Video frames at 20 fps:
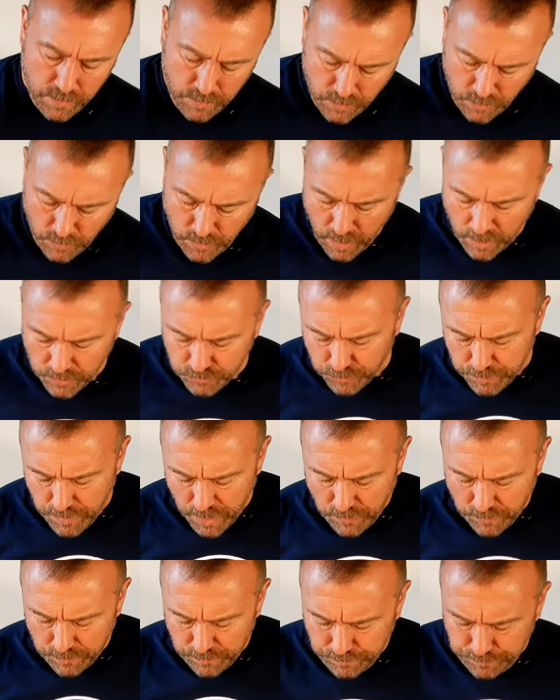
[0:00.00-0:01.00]
new large
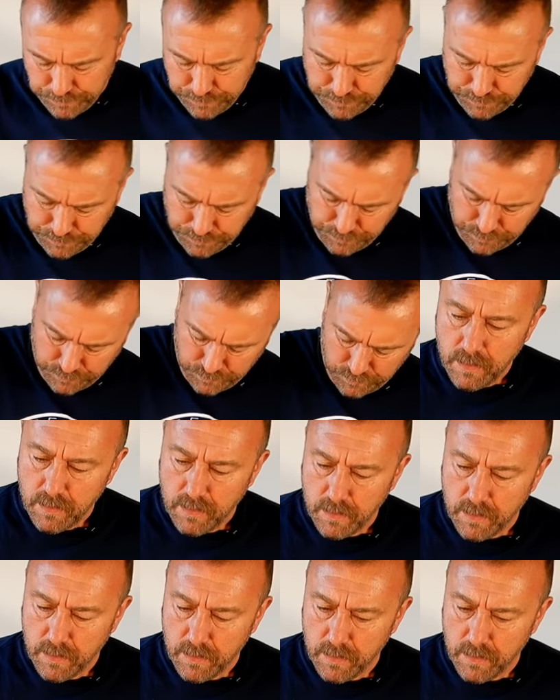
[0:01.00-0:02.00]
remote,
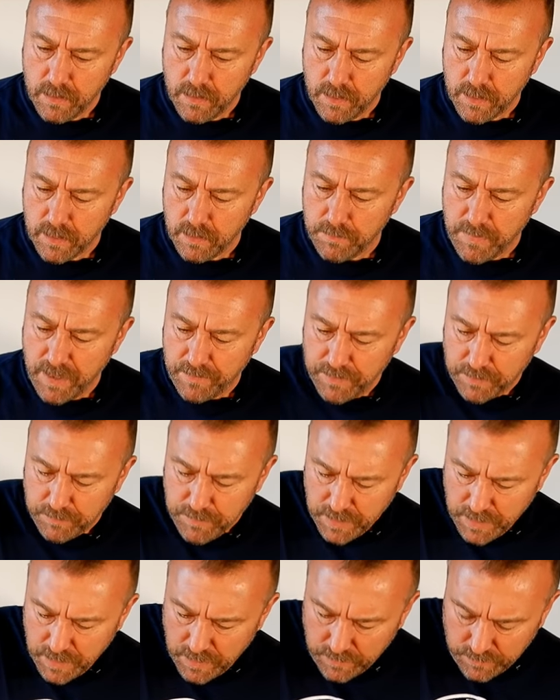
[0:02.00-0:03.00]
the little Mavic
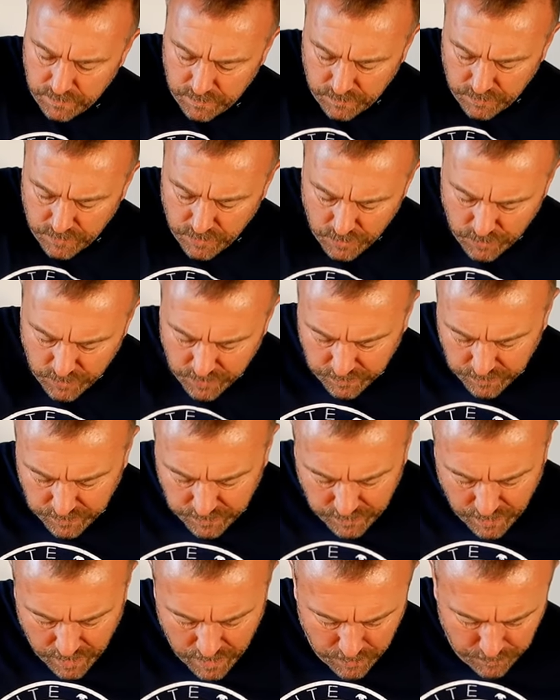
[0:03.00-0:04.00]
Mini 2
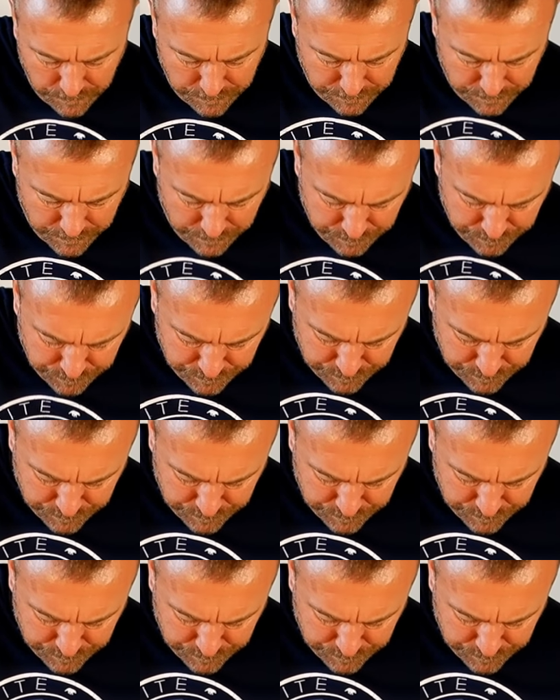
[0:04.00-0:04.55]
itself,